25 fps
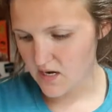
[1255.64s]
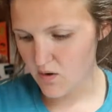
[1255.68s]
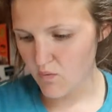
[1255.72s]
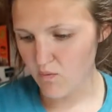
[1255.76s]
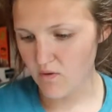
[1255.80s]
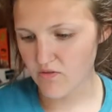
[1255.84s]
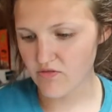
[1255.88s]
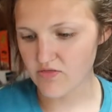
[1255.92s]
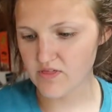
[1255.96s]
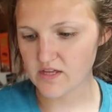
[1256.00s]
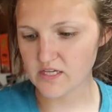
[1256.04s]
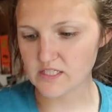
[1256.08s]
it
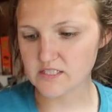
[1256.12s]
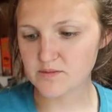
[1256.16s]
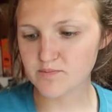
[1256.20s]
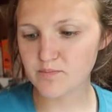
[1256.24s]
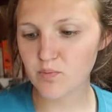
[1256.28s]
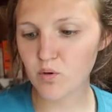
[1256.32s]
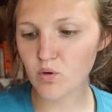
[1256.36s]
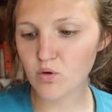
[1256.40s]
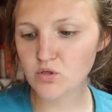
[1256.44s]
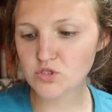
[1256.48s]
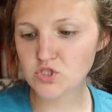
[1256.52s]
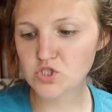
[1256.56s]
with this
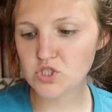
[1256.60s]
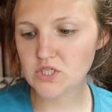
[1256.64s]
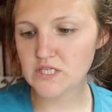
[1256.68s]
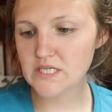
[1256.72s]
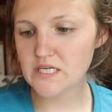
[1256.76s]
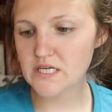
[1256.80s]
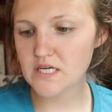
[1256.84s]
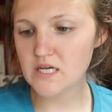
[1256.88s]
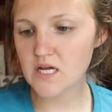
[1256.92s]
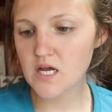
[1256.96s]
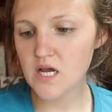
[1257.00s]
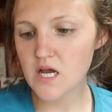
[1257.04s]

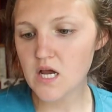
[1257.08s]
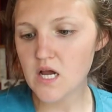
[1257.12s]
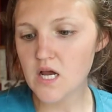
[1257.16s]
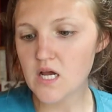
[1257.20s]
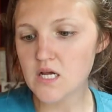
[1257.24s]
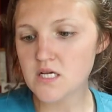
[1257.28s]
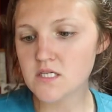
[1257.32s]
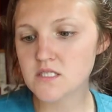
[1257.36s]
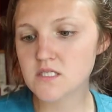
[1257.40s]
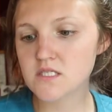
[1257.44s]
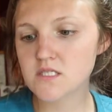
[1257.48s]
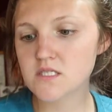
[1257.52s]
poultry
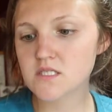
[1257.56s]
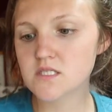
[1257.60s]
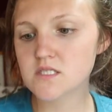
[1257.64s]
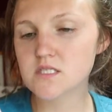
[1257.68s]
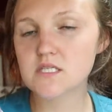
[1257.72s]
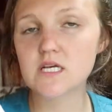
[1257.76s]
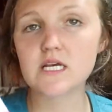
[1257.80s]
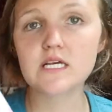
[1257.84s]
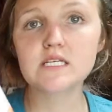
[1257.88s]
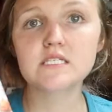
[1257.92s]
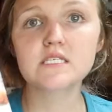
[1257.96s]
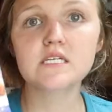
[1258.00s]

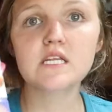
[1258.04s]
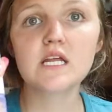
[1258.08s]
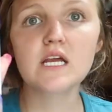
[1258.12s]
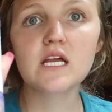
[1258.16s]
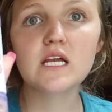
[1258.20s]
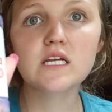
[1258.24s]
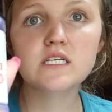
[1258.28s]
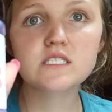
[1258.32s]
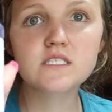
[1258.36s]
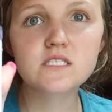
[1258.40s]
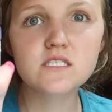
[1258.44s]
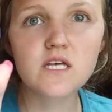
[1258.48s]

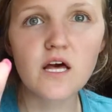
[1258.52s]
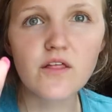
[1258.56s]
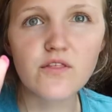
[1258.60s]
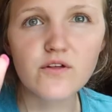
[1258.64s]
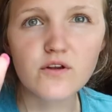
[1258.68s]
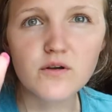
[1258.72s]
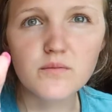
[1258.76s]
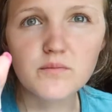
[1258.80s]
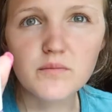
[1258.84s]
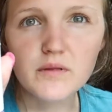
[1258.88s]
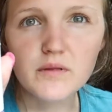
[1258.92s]
seasoning southern